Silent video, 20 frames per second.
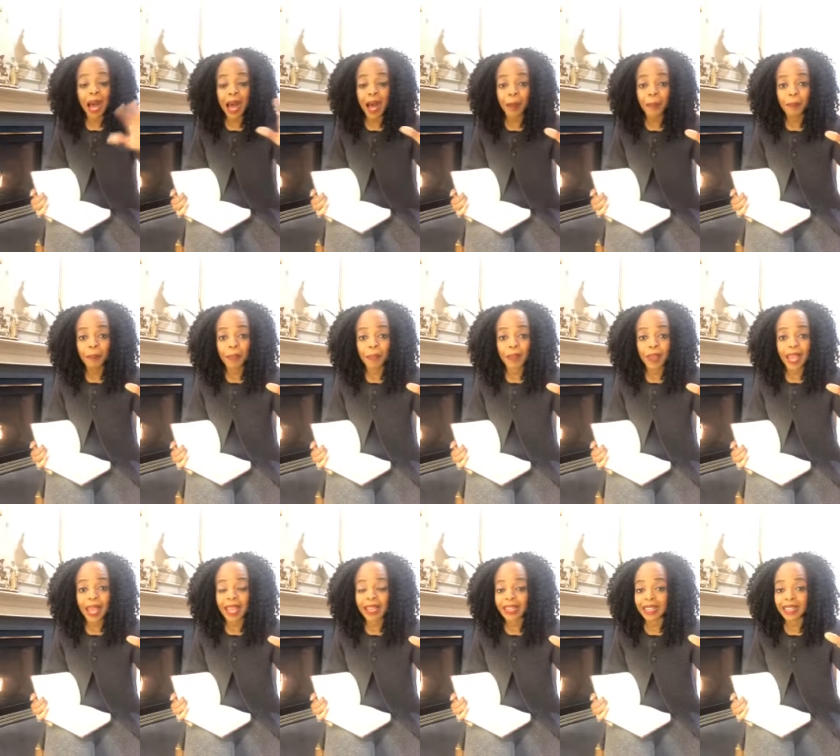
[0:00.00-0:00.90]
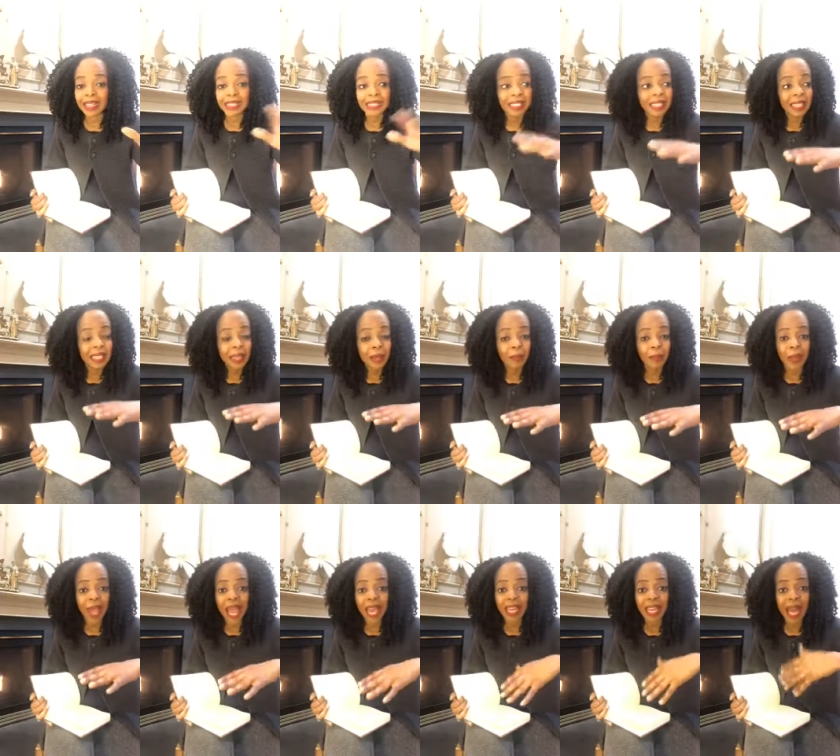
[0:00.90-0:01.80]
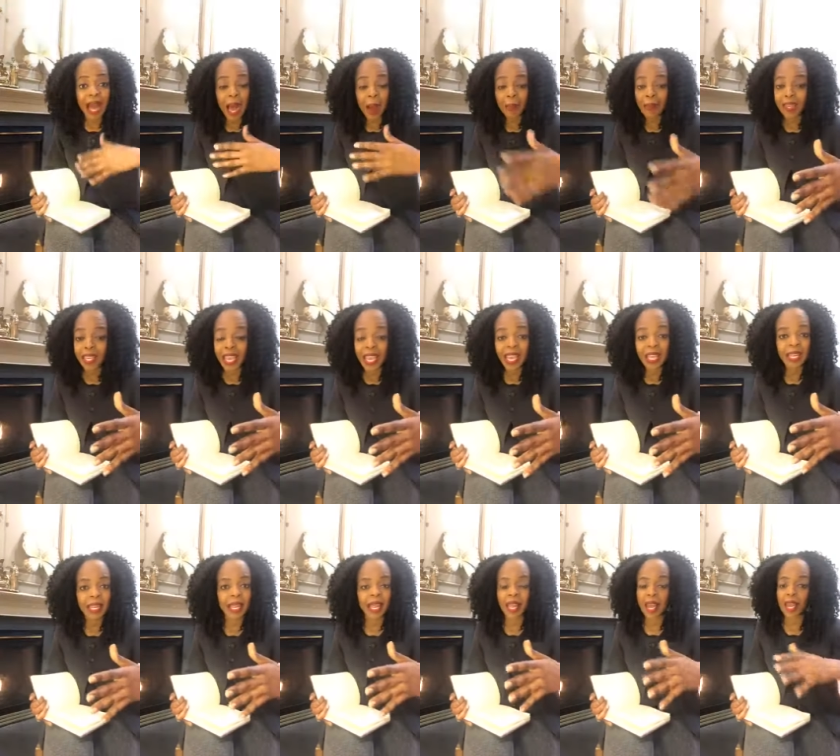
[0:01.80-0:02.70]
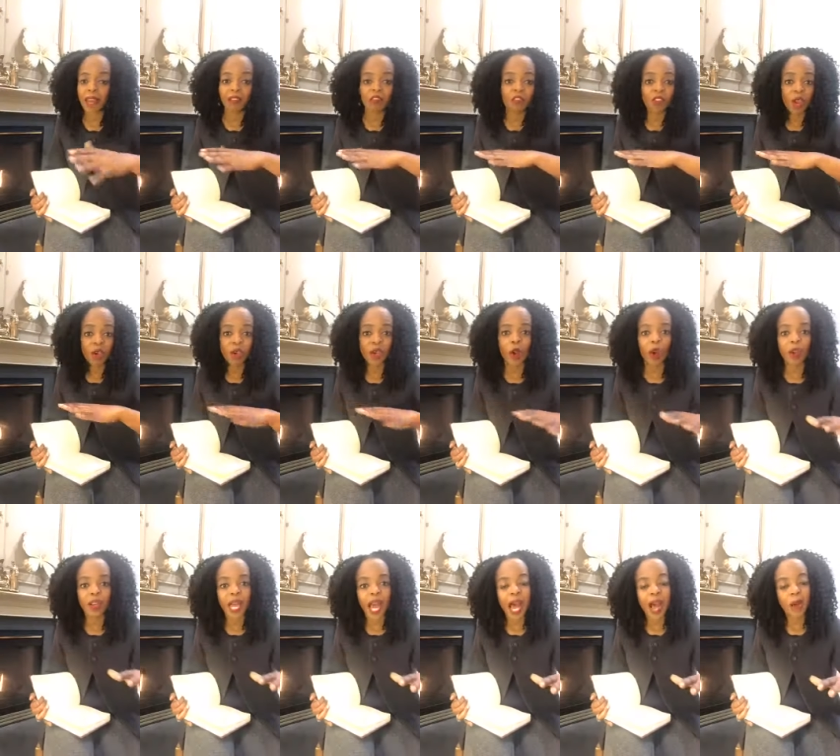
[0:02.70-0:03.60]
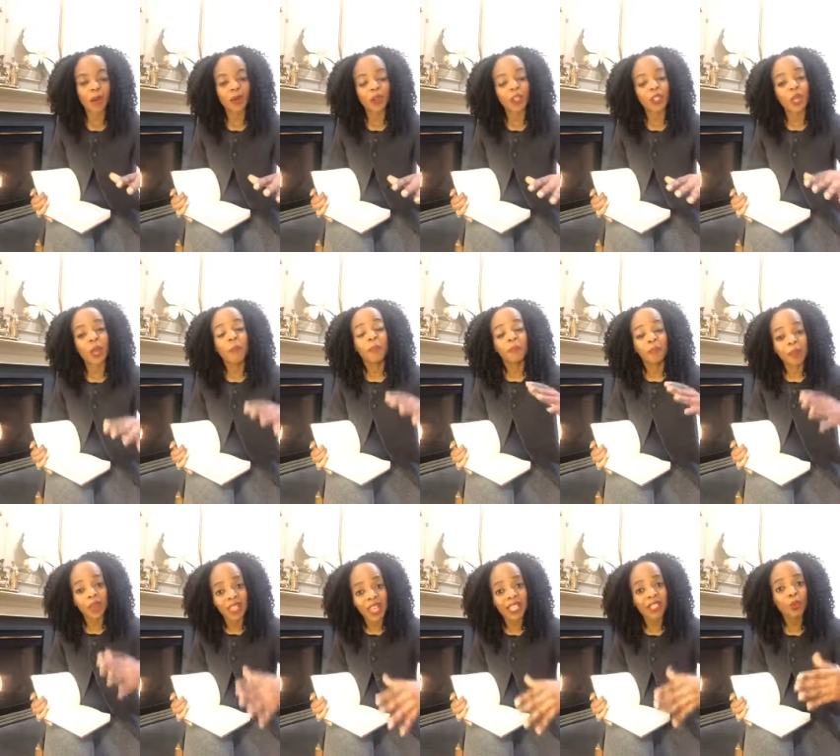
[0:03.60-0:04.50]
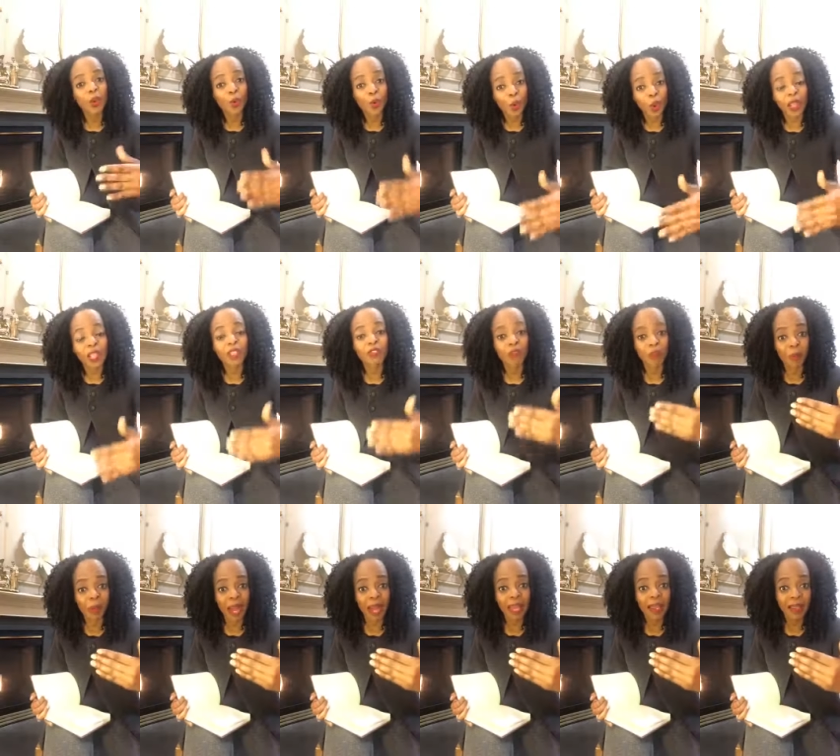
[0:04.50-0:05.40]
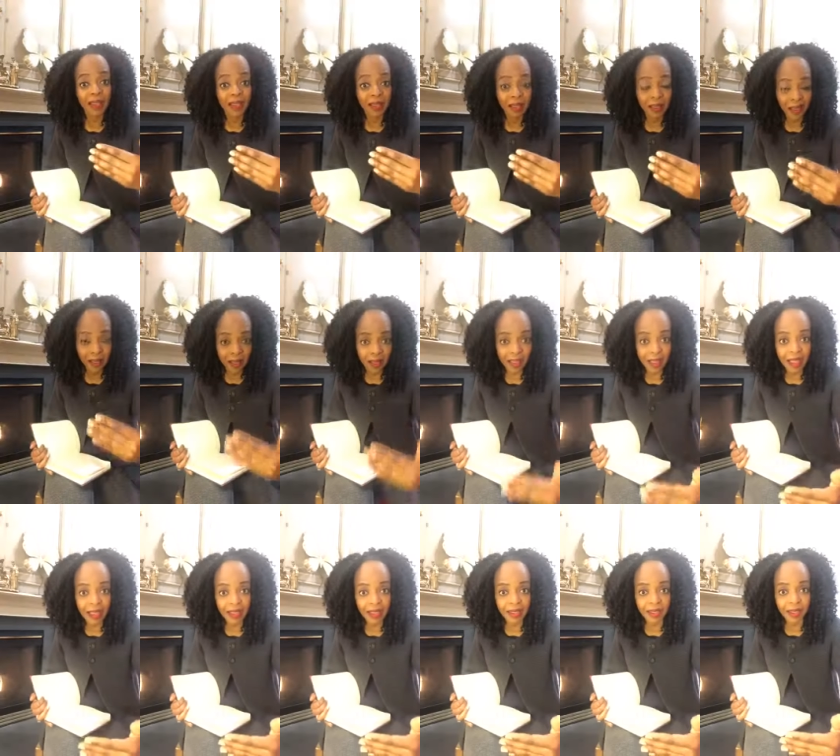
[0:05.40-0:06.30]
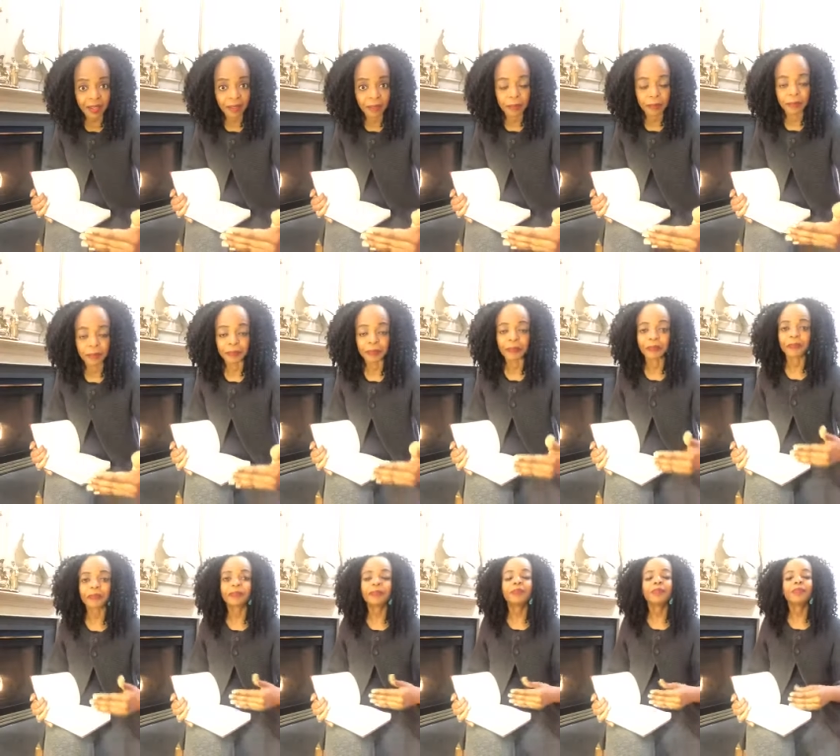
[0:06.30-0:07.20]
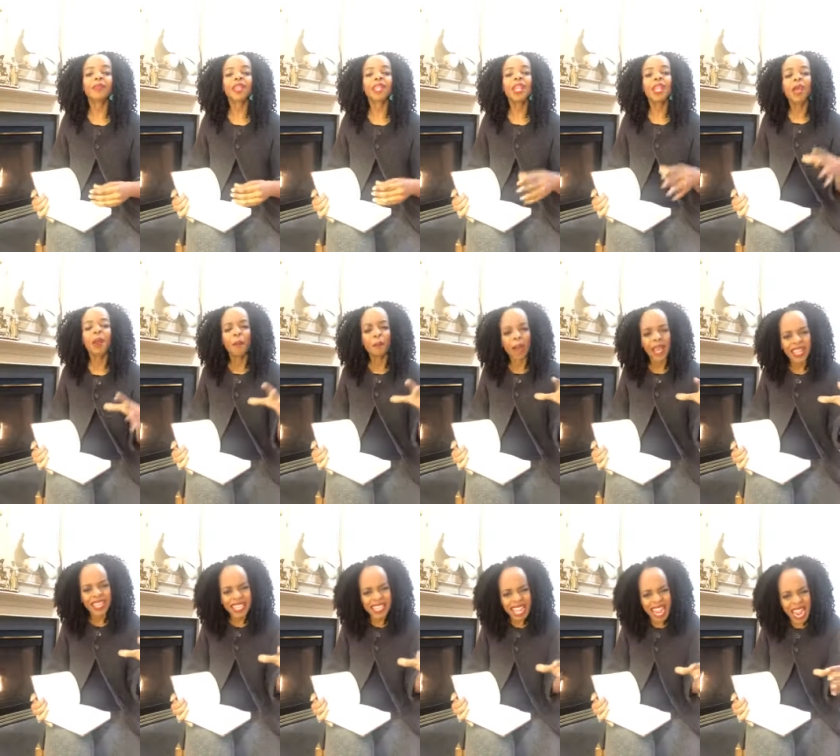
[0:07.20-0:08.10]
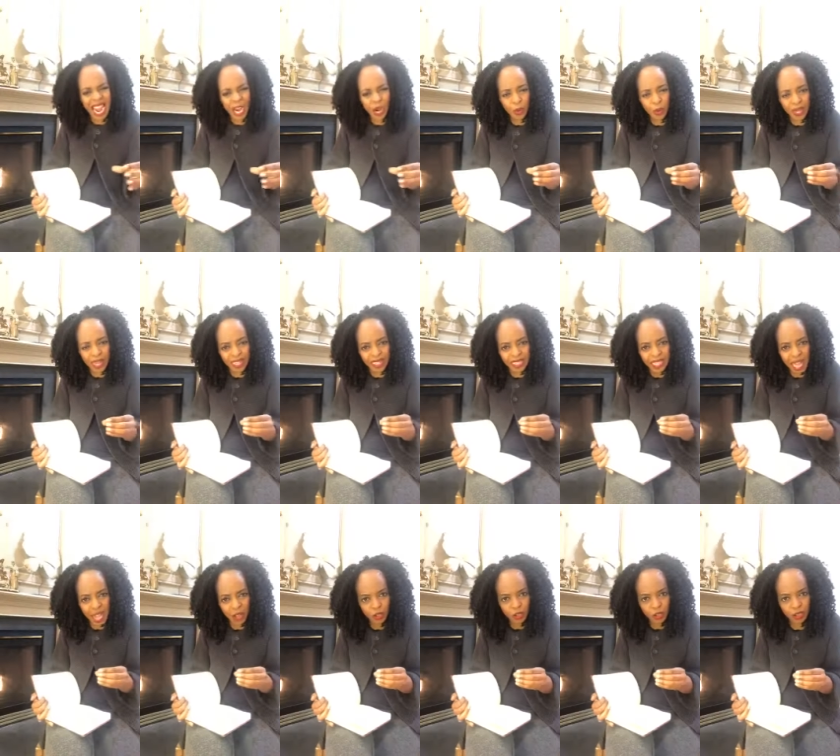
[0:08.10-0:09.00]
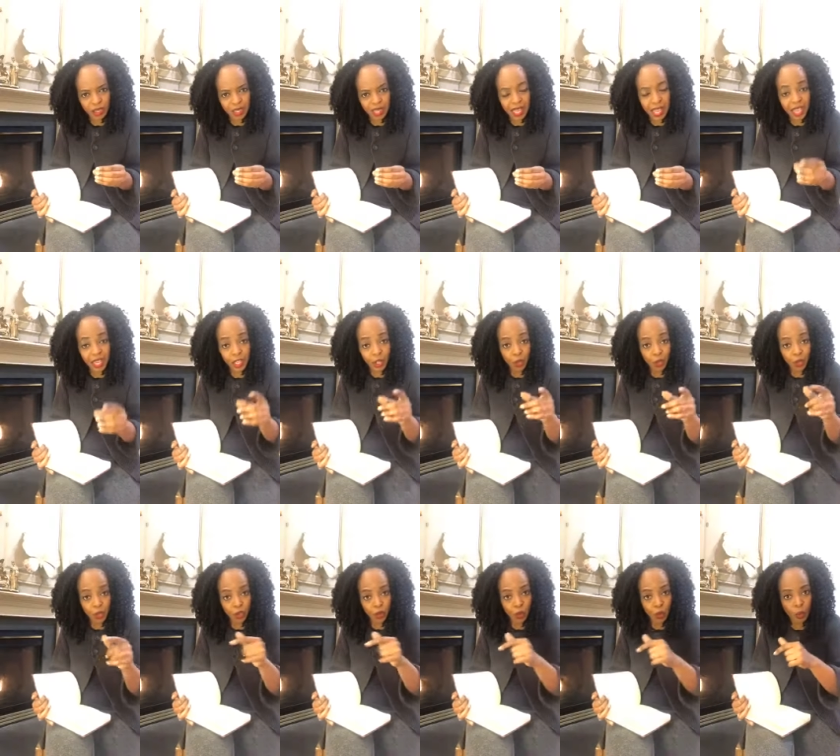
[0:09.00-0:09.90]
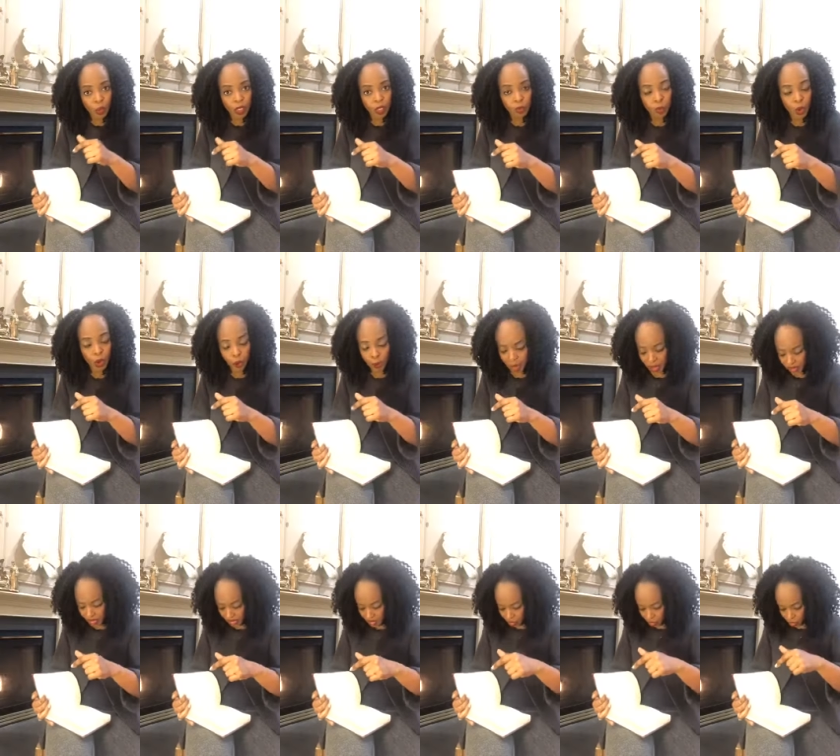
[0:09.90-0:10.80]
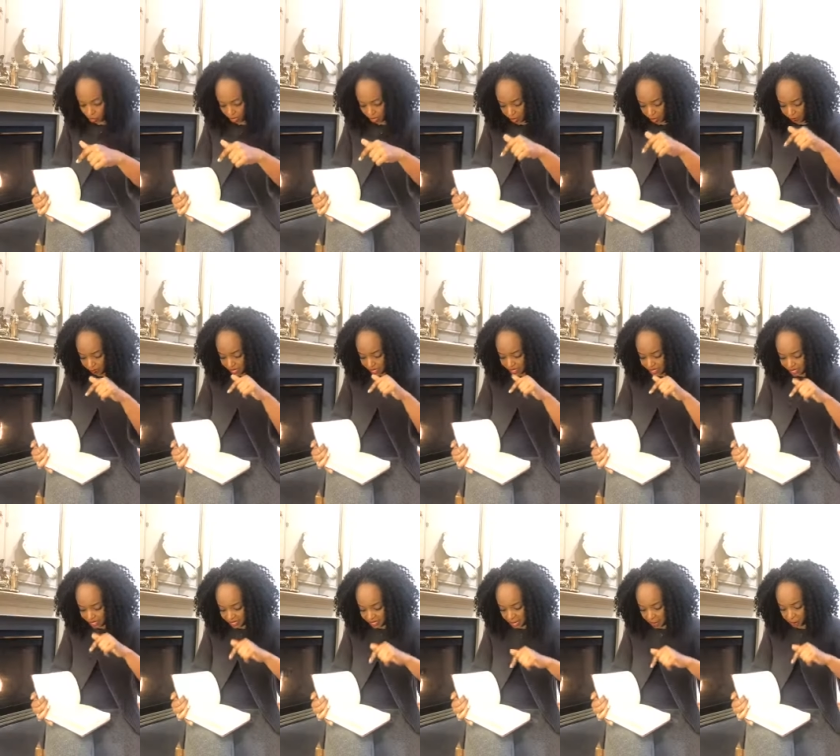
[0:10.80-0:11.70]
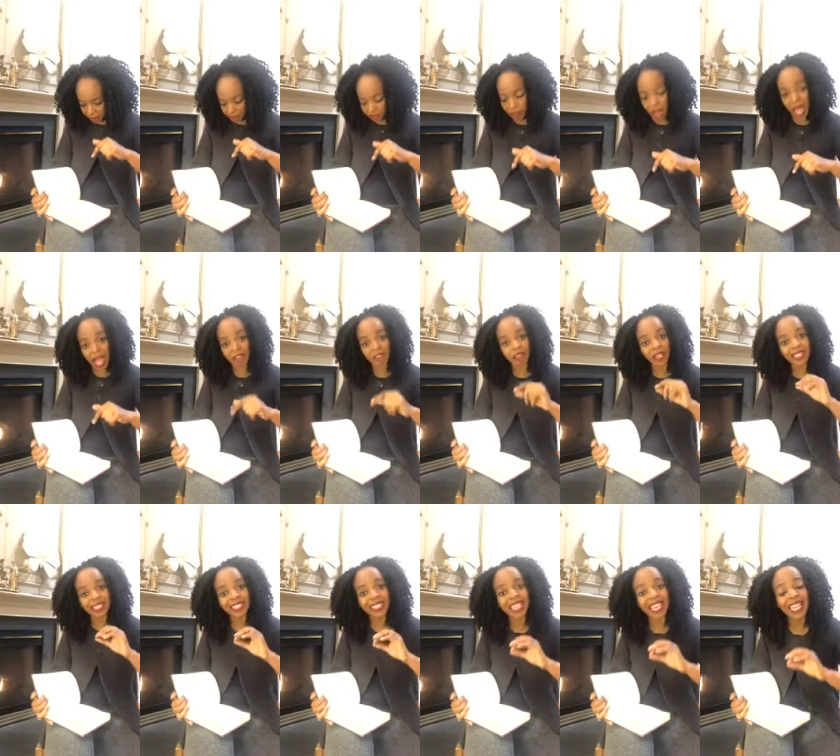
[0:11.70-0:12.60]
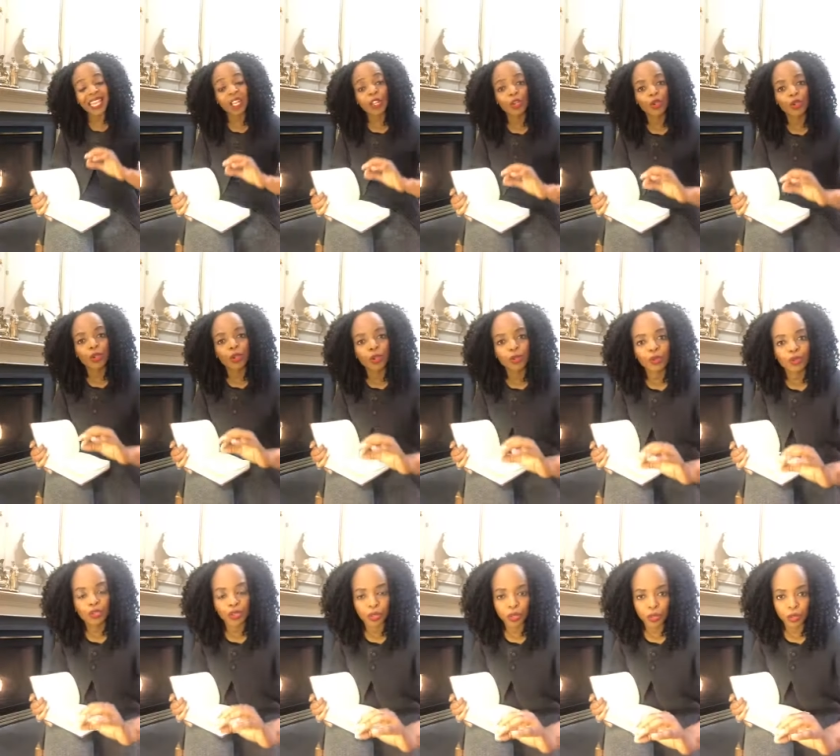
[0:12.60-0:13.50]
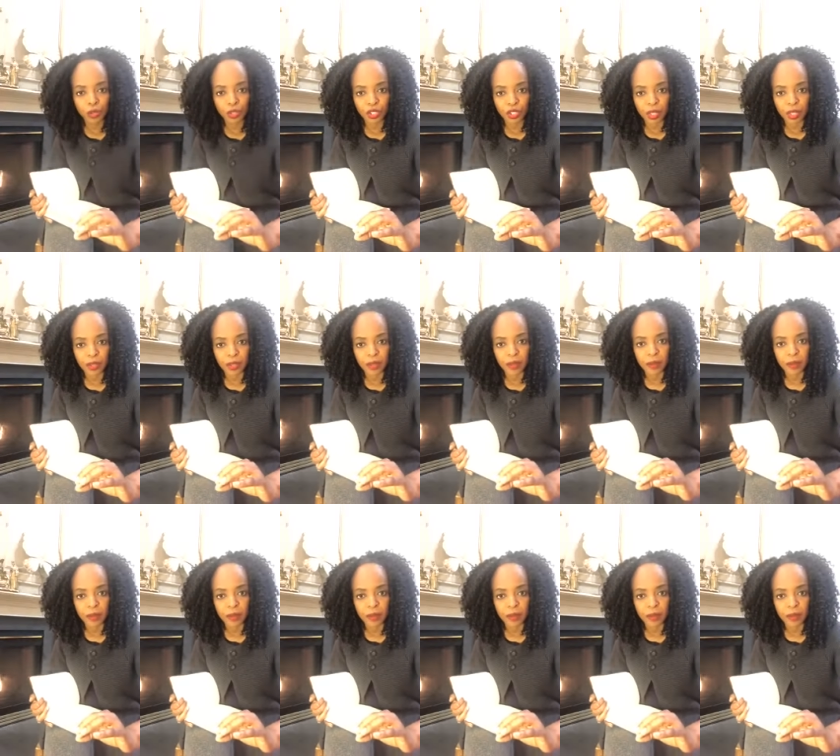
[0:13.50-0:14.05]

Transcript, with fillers: up and asleep and up again at very odd hours, but that's what works for my client. By narrowing down to the client, you will do what we spoke about yesterday. Step five, tailor your solution.